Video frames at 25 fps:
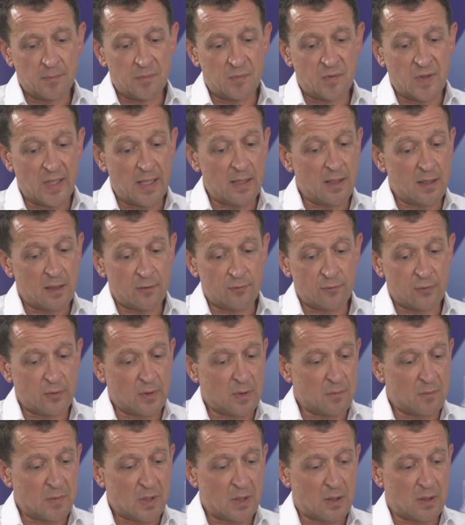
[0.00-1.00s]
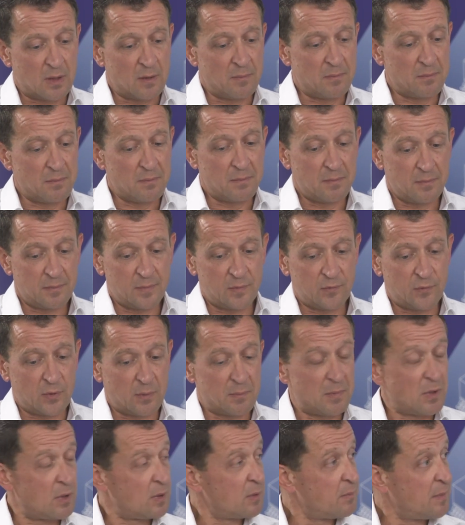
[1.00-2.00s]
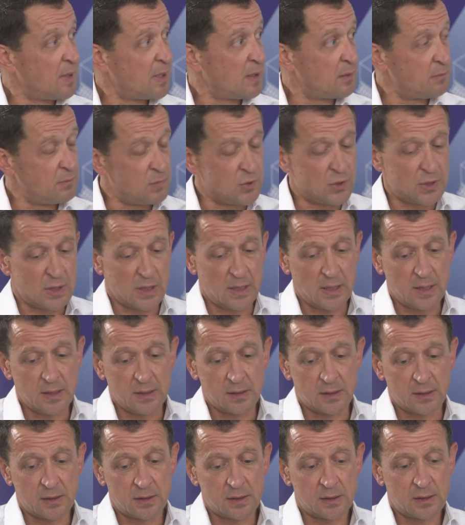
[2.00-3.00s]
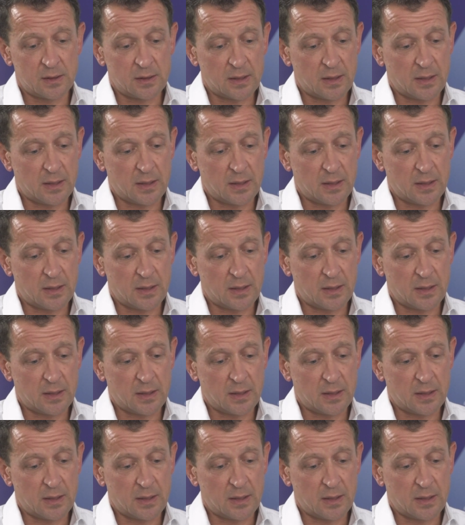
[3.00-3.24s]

Data from automated machines